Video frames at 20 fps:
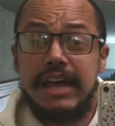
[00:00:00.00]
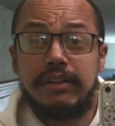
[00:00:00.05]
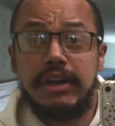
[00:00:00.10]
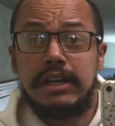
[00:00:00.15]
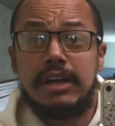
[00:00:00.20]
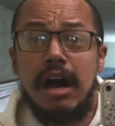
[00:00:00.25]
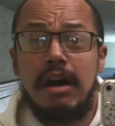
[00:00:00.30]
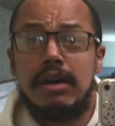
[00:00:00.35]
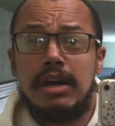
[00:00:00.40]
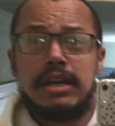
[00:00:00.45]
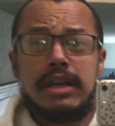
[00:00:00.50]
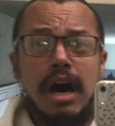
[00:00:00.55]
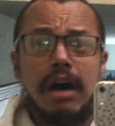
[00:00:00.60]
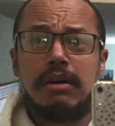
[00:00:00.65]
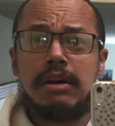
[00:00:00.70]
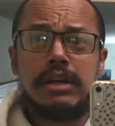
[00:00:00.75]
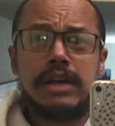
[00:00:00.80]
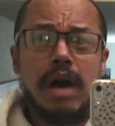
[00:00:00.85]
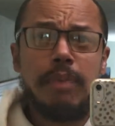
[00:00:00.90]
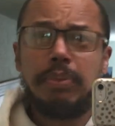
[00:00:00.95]
Like,
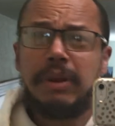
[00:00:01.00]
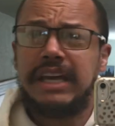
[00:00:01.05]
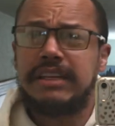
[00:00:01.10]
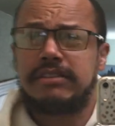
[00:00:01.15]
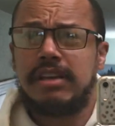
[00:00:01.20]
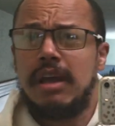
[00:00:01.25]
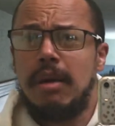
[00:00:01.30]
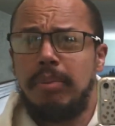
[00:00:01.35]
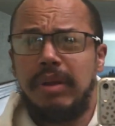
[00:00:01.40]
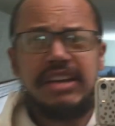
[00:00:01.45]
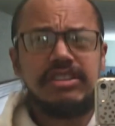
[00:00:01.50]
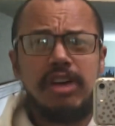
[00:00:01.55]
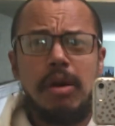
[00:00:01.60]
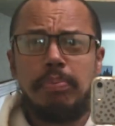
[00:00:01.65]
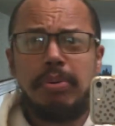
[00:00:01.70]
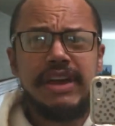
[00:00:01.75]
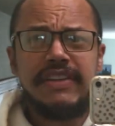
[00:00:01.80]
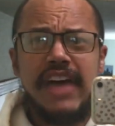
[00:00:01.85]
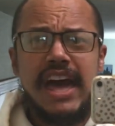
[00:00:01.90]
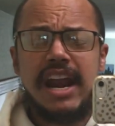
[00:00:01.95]
no, please don't
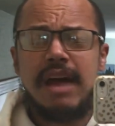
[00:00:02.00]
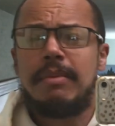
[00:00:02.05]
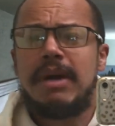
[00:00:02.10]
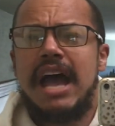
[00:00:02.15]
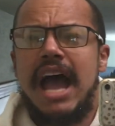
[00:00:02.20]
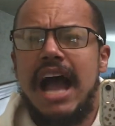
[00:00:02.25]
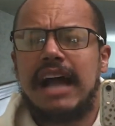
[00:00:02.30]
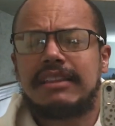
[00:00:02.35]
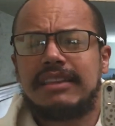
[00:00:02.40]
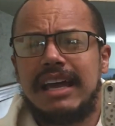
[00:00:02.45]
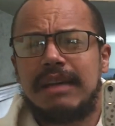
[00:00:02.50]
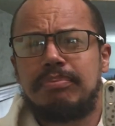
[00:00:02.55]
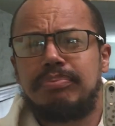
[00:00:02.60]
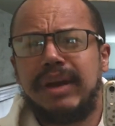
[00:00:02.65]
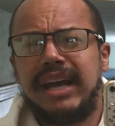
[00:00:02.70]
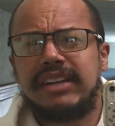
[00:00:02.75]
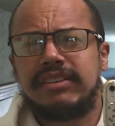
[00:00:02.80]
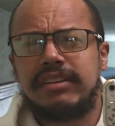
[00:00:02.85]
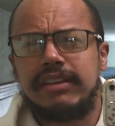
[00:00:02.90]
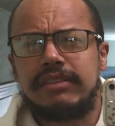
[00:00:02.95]
bring that up. Act like
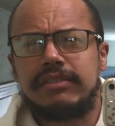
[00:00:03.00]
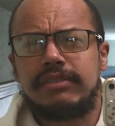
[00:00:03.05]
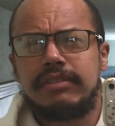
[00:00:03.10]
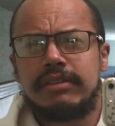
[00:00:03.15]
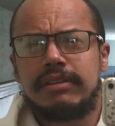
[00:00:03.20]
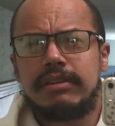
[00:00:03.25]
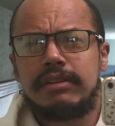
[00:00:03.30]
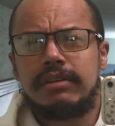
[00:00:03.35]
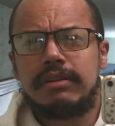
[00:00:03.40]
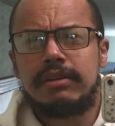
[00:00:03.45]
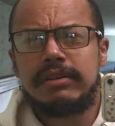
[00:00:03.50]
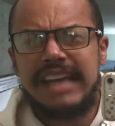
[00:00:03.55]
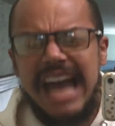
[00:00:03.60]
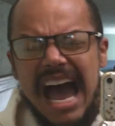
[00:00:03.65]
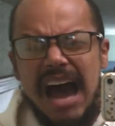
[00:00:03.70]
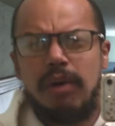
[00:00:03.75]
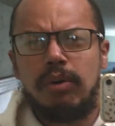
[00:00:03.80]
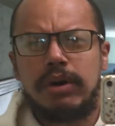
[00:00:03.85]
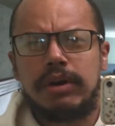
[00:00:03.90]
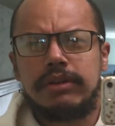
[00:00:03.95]
bitches.
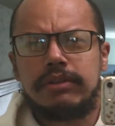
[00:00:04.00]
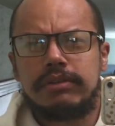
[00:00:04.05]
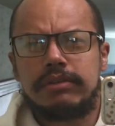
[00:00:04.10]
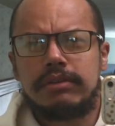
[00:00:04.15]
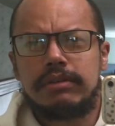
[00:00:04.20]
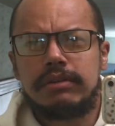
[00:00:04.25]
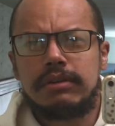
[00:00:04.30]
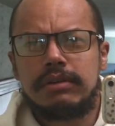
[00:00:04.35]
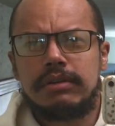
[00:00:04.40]
Cowards.